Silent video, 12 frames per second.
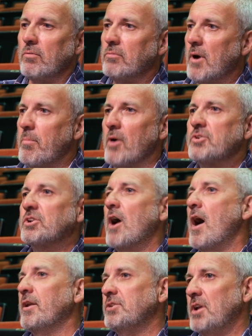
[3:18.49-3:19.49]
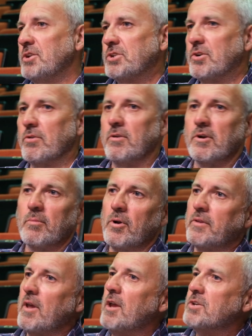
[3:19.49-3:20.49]
about Scottish history or
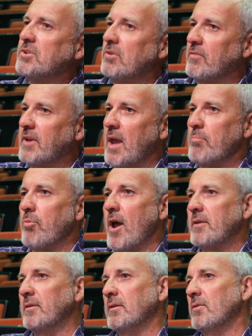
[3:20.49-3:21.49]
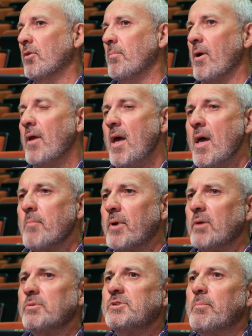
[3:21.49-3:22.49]
about the history of Cape Breton, but
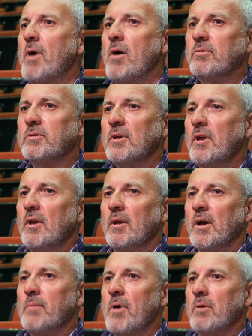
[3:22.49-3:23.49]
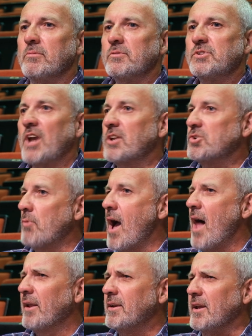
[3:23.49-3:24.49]
it was about
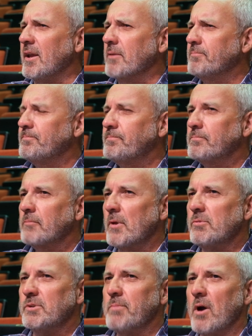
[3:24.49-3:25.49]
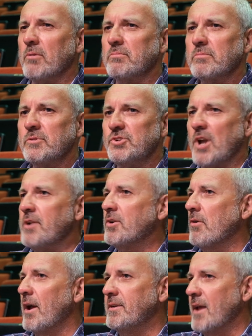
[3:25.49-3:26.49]
sexuality. It was about
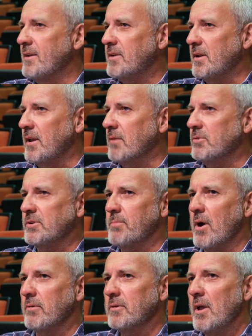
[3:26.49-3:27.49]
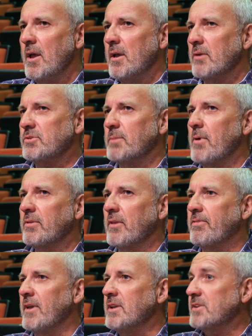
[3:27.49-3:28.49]
gender identity. It was about the
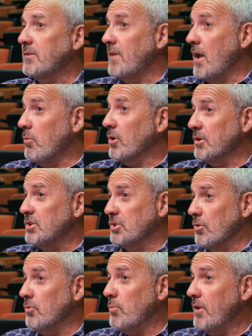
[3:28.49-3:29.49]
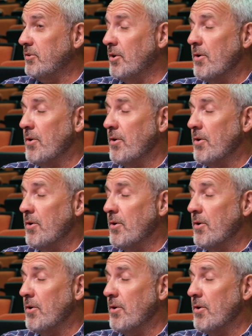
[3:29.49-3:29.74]
things that they were concerned with,